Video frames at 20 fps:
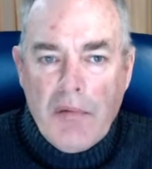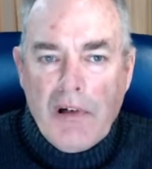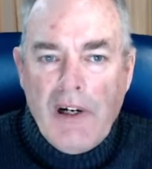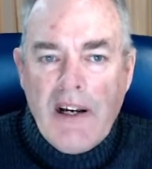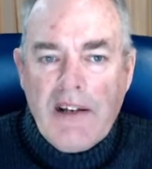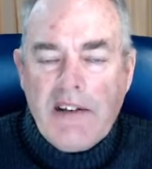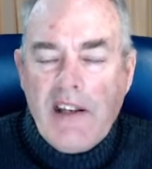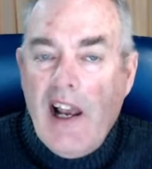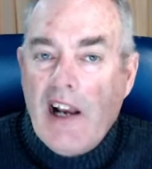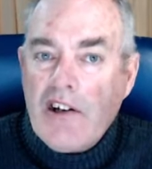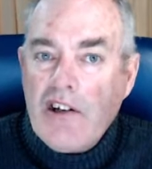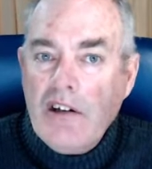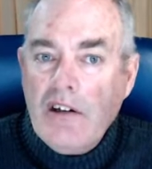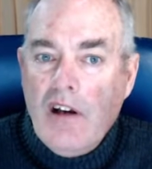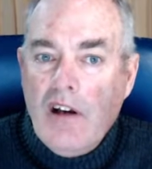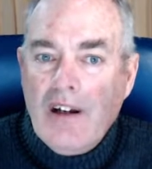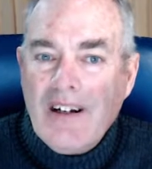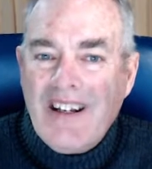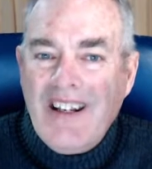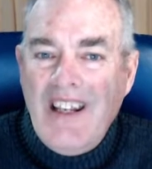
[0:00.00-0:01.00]
price action
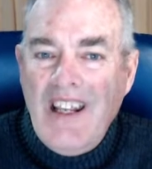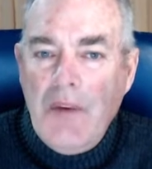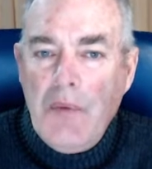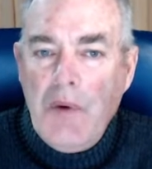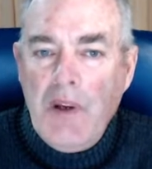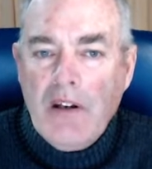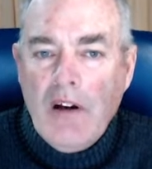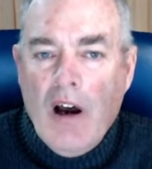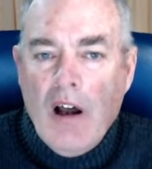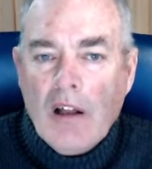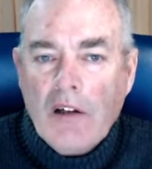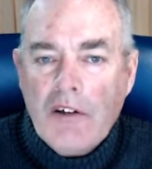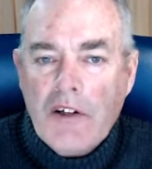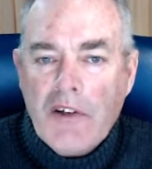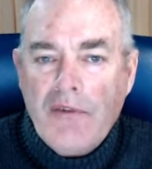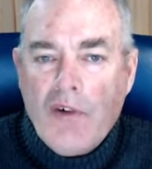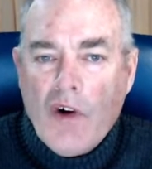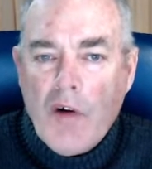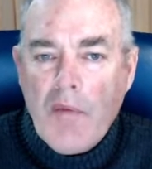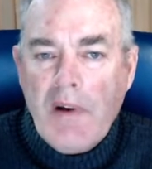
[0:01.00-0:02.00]
on Kiwi dollar
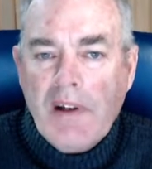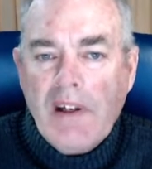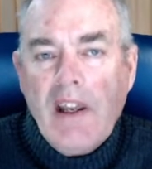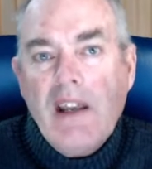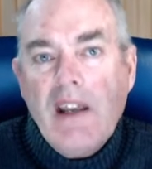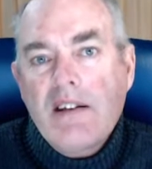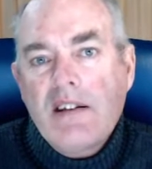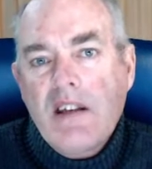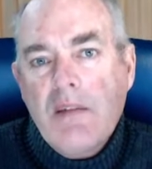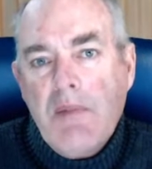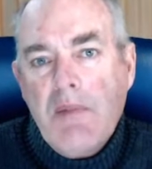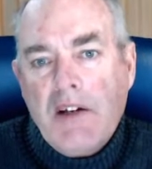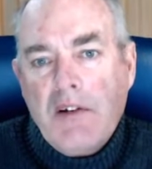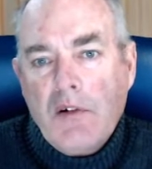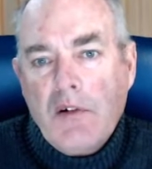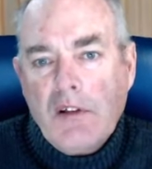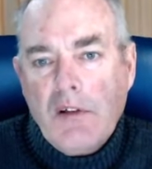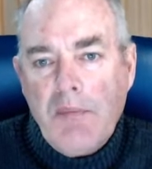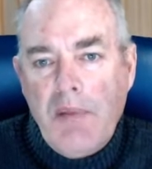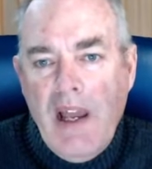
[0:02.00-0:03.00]
is forming a
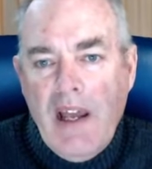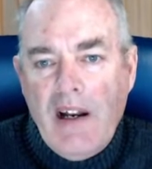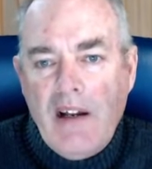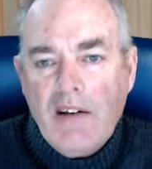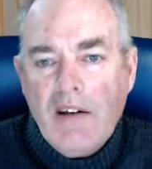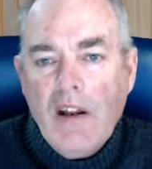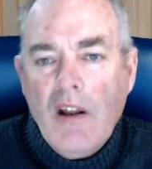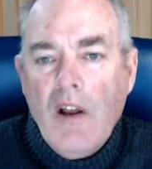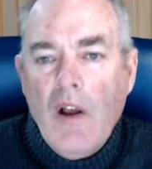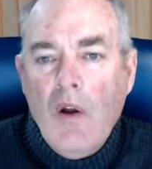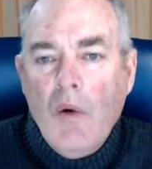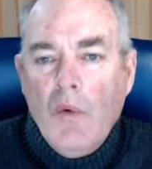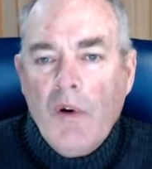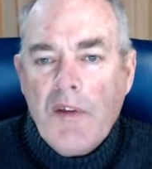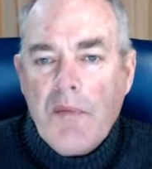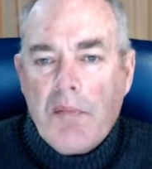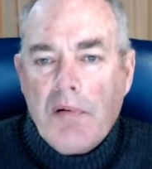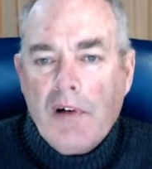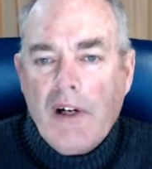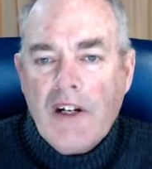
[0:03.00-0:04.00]
symmetrical pennant
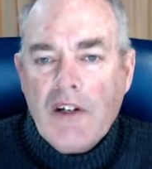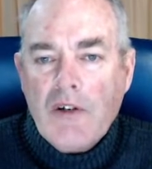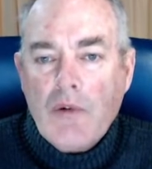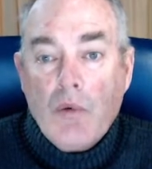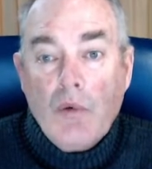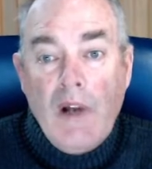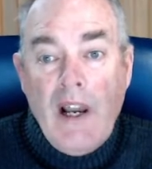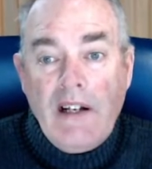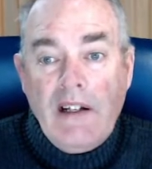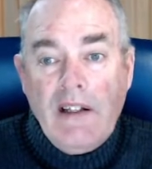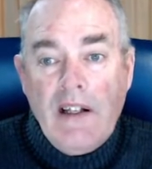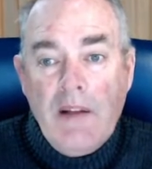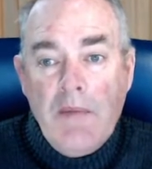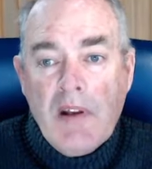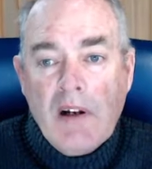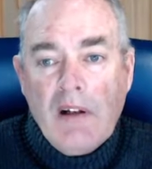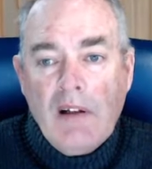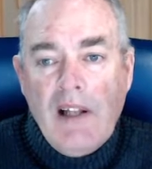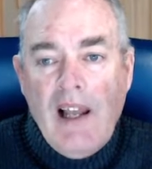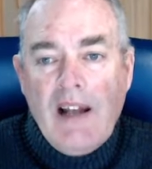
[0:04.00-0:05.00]
with price right in the
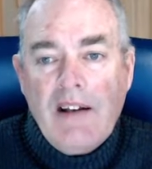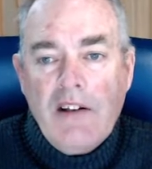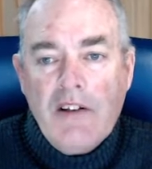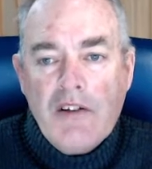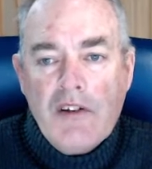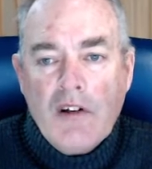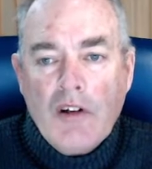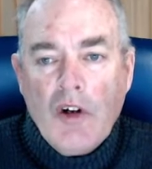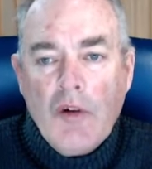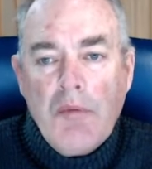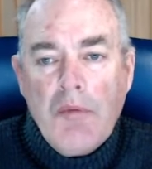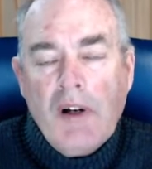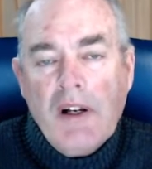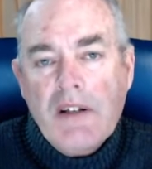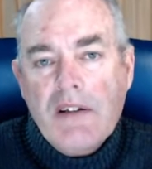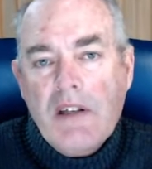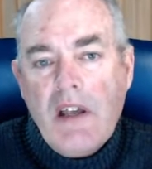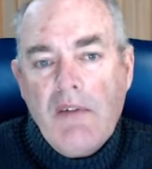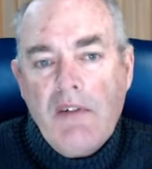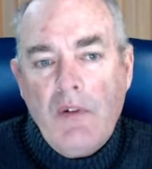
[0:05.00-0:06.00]
middle at
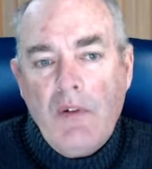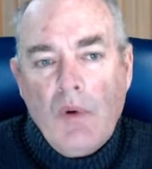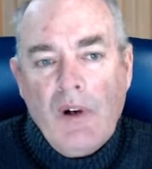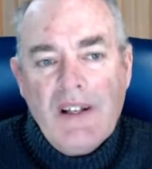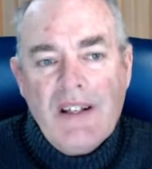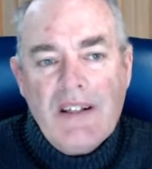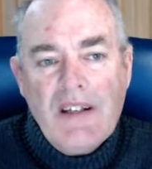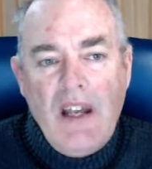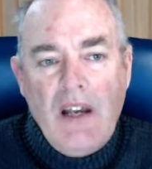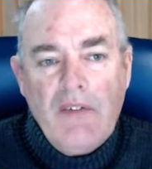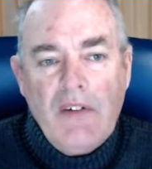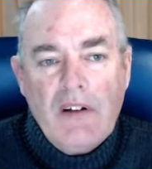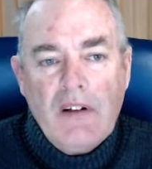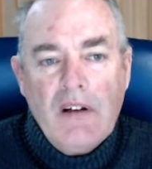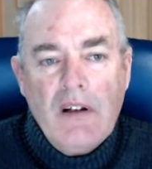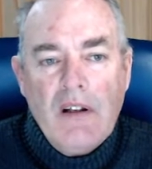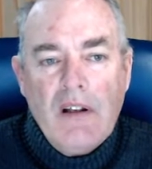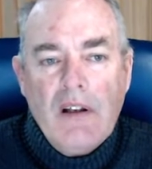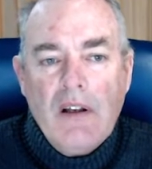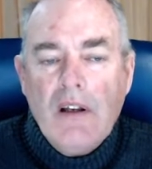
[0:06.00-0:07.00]

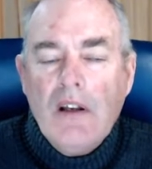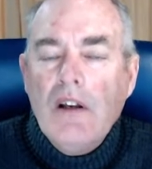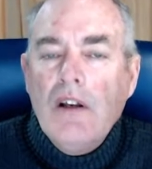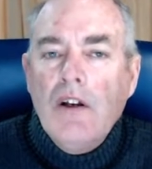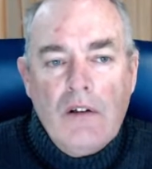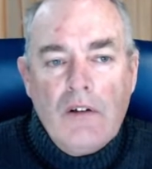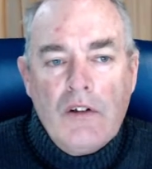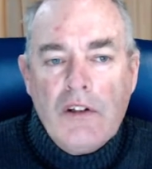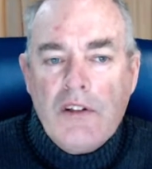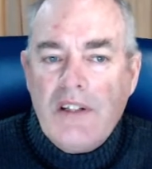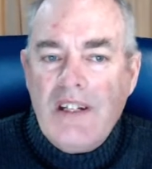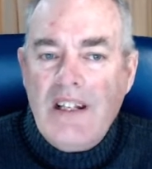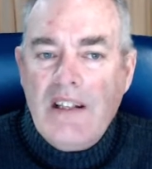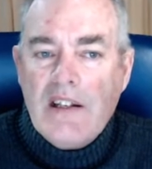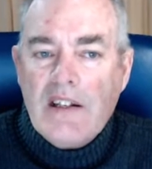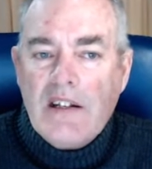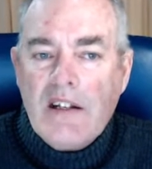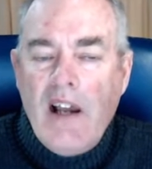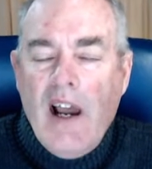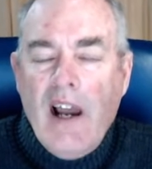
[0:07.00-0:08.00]
0.717. To see
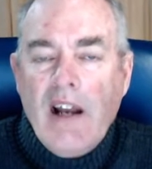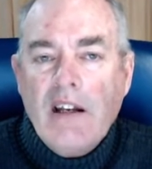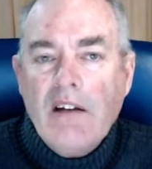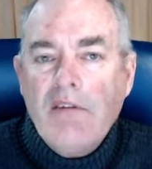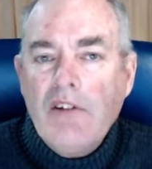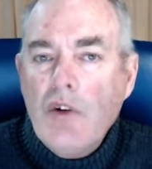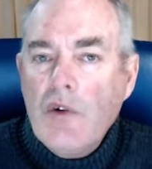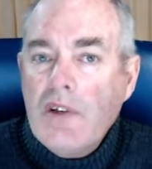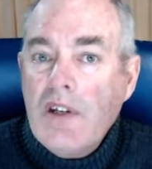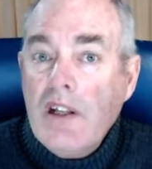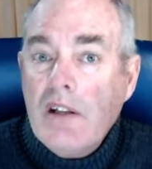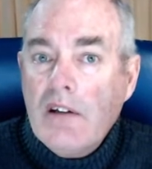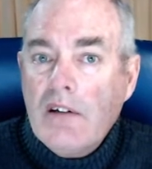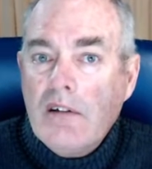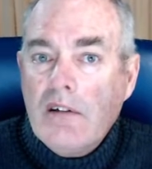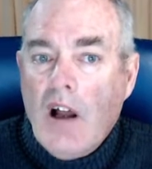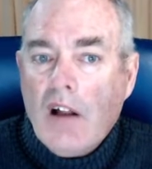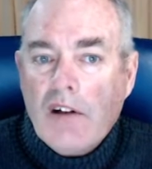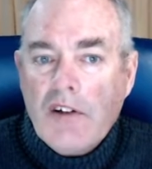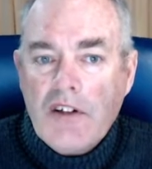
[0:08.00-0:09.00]
this kind of New Zealand
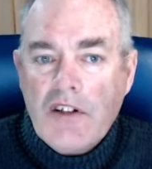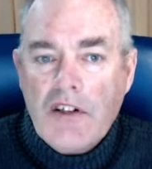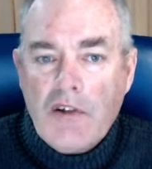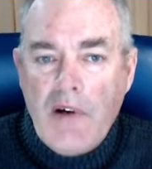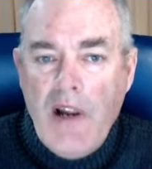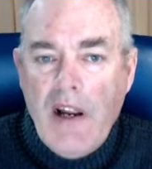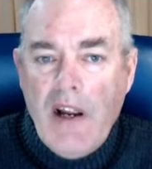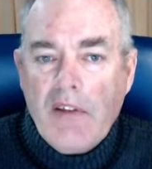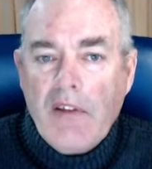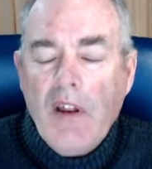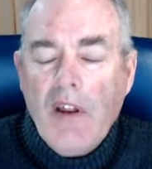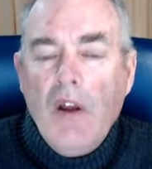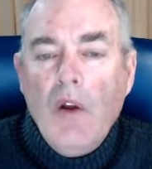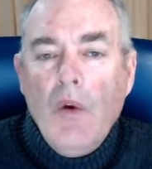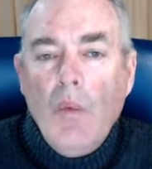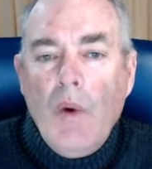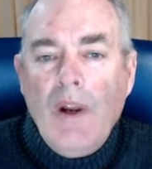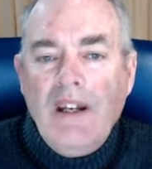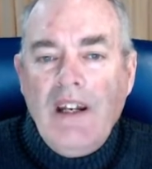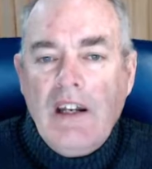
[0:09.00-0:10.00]
dollar strength,
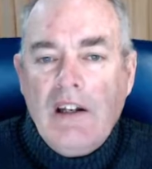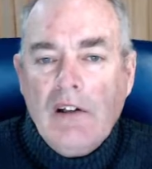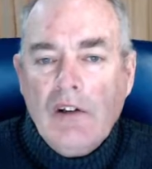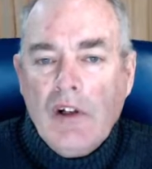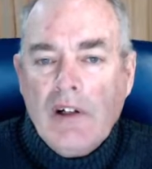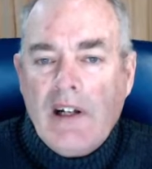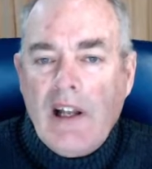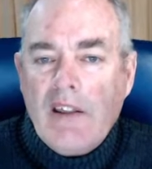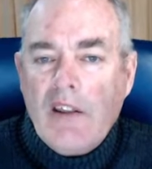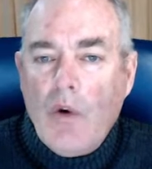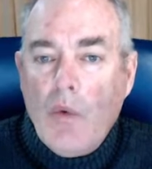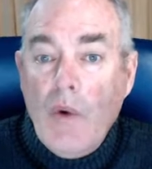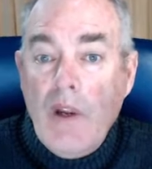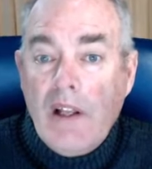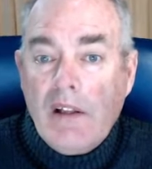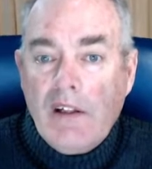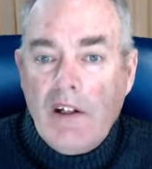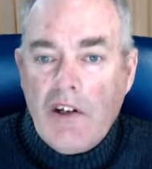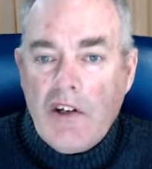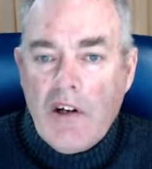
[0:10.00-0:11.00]
we need to look at the
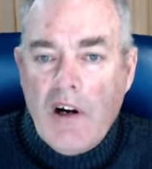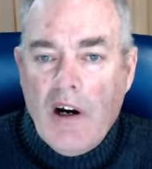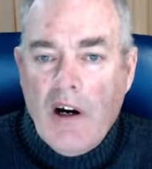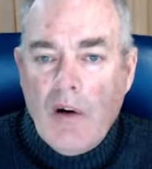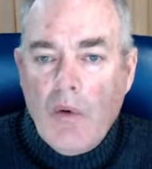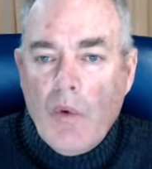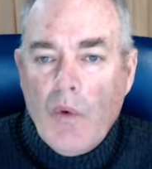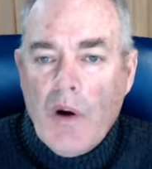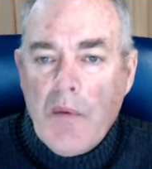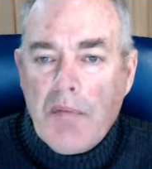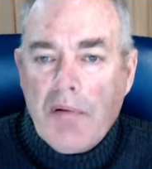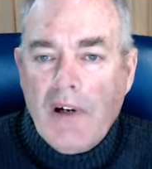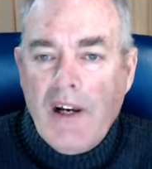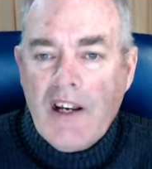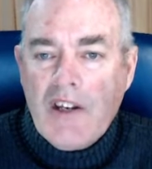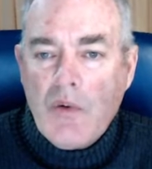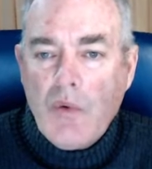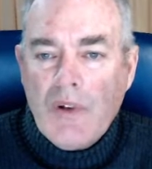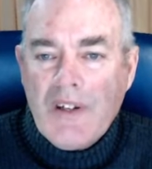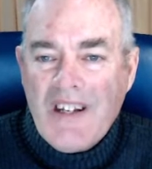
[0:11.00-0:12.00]
weekly chart where
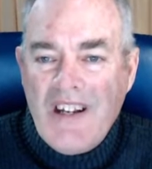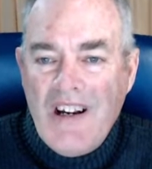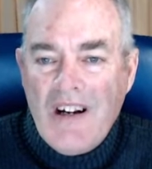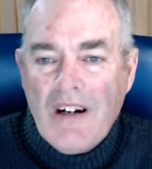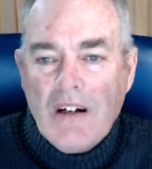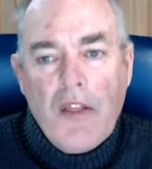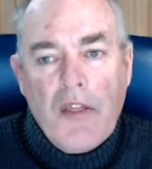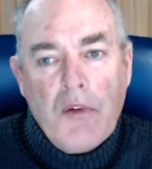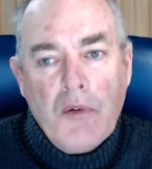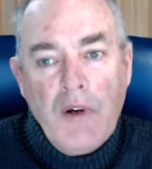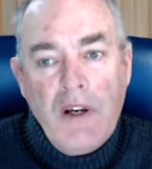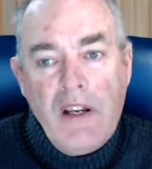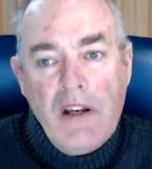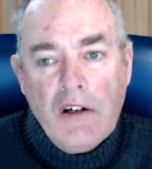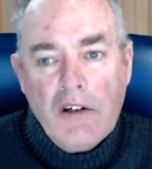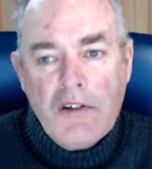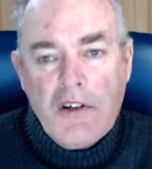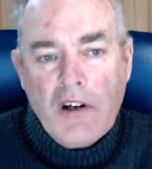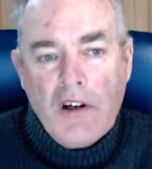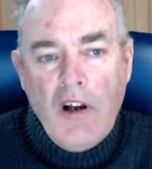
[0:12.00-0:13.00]
price was here 3
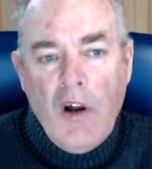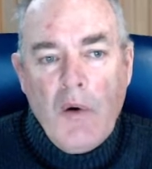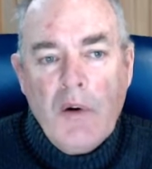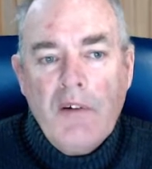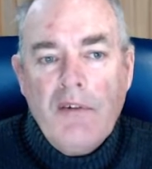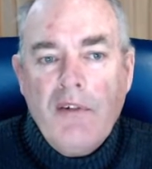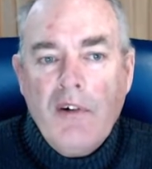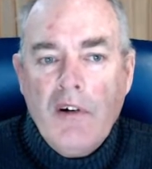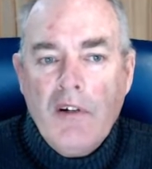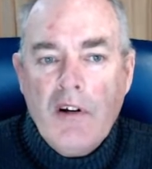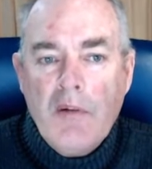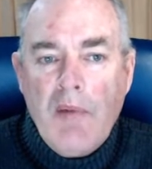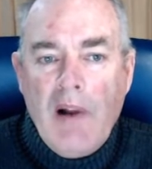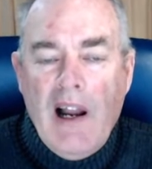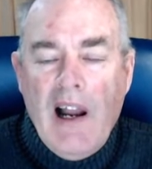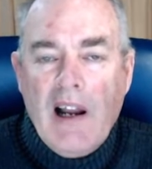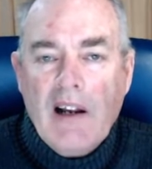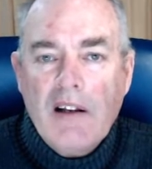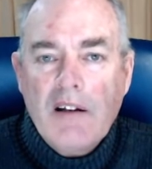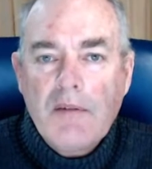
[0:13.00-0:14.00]
years ago and further
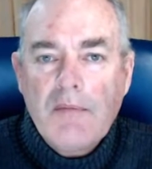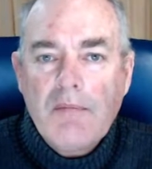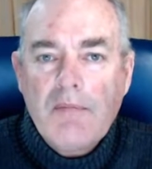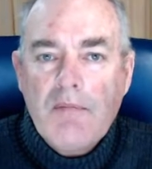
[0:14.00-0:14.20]
back.